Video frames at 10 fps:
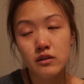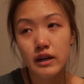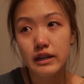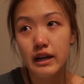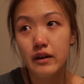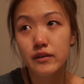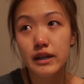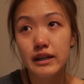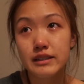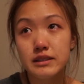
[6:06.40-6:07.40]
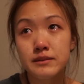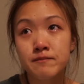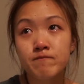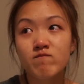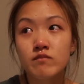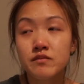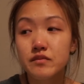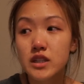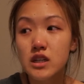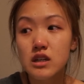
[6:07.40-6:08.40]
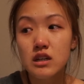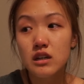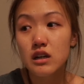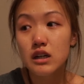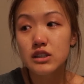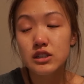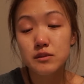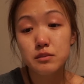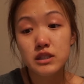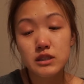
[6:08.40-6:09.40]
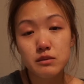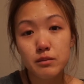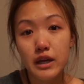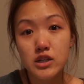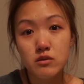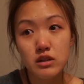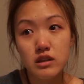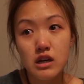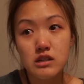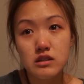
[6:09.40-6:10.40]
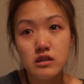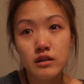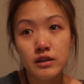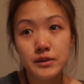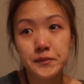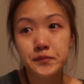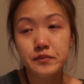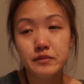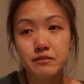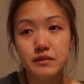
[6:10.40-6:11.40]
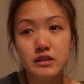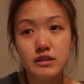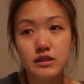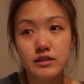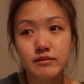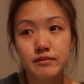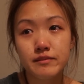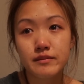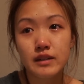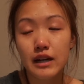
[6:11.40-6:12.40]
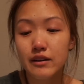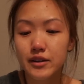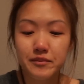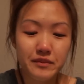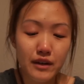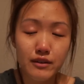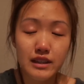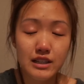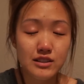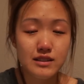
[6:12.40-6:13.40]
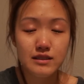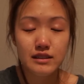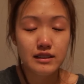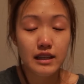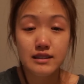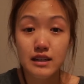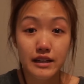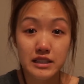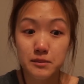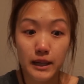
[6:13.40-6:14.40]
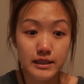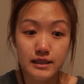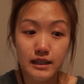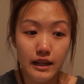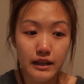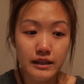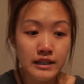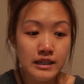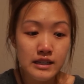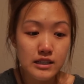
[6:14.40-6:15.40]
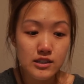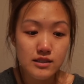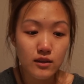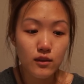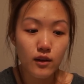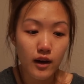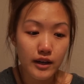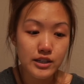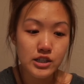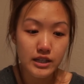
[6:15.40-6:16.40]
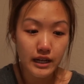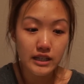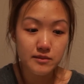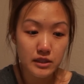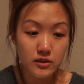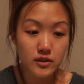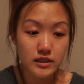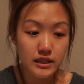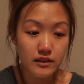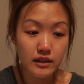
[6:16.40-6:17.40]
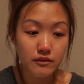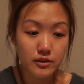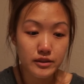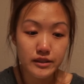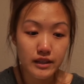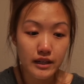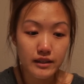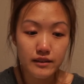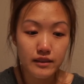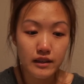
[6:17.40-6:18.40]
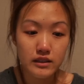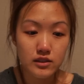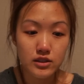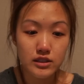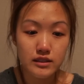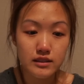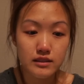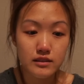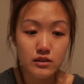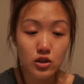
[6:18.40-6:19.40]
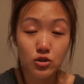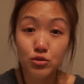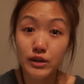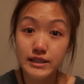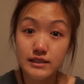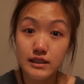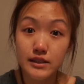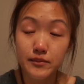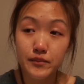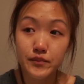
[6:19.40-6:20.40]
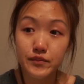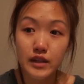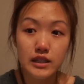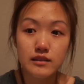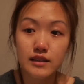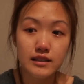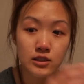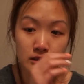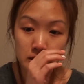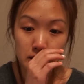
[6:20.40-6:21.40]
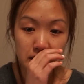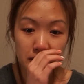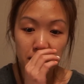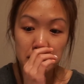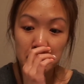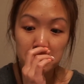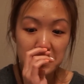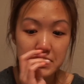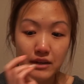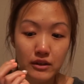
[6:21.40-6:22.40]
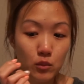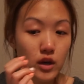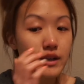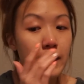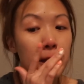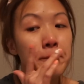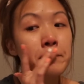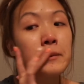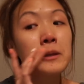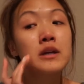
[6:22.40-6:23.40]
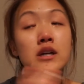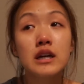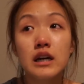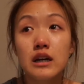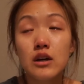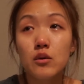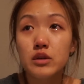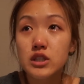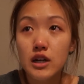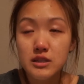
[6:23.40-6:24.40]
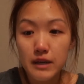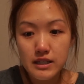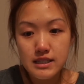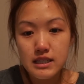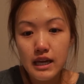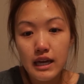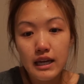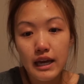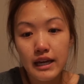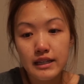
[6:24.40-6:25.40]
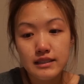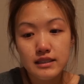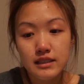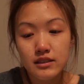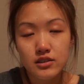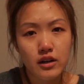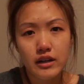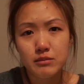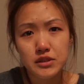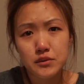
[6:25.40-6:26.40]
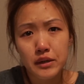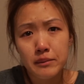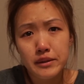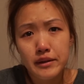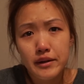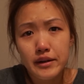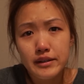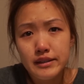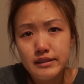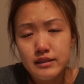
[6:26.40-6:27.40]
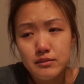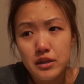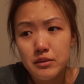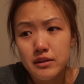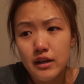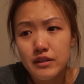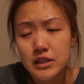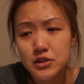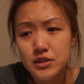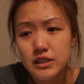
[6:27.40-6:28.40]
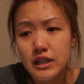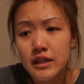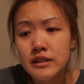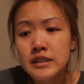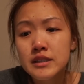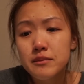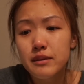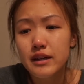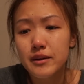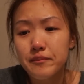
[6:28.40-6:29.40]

right now, and just please be patient with us. This is, I don't know, everything just, it's unexpected. Like, just a lot of shit has been going down, like, for real. Like, things are just crazy. Like, things just have been tumbling down, and Wah and I, we talked about it today, and sorry, I'm just rambling on, like, this is probably not even interesting, but